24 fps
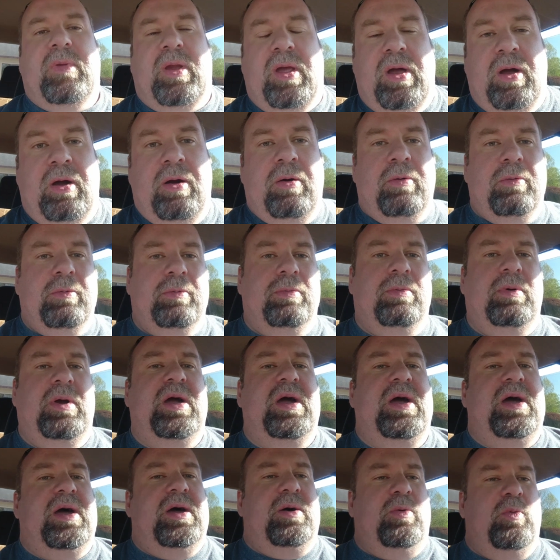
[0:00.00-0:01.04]
All
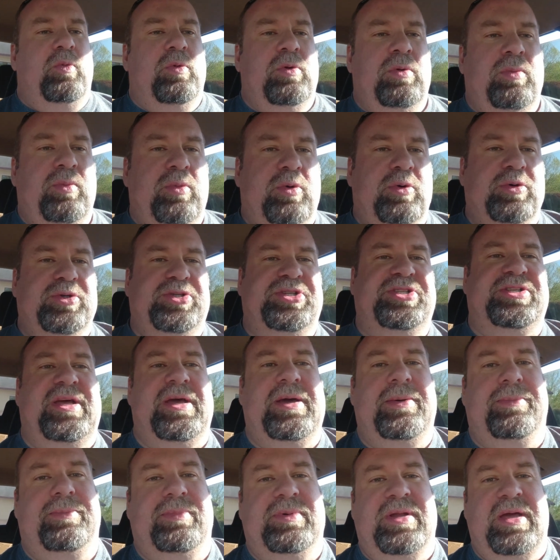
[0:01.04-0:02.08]
right, one more
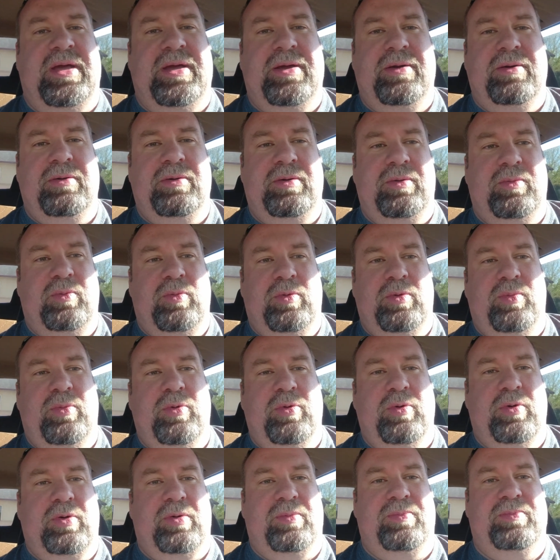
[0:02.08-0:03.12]
step down and one
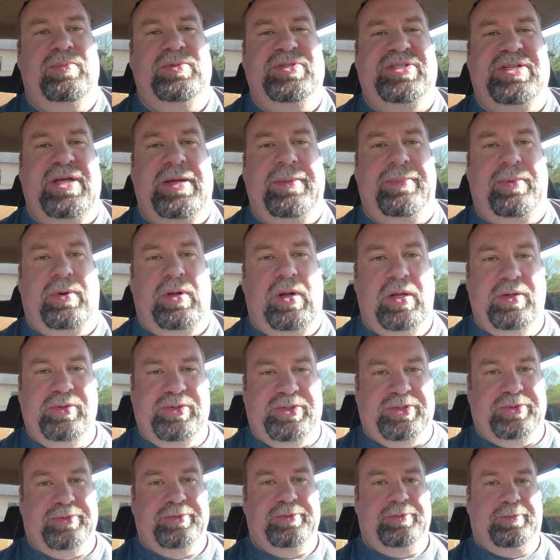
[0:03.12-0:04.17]
more step
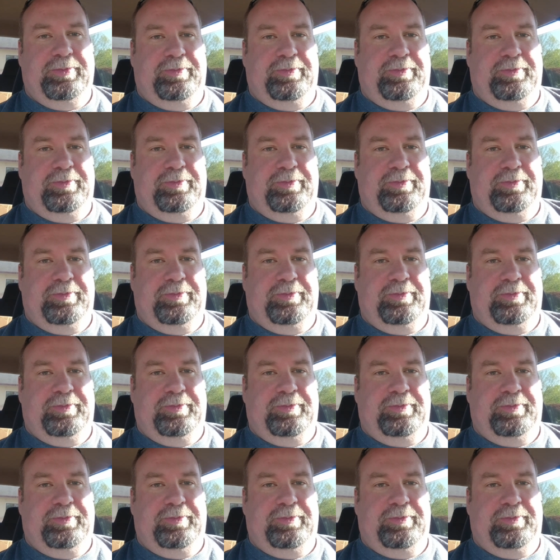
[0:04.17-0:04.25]
closer.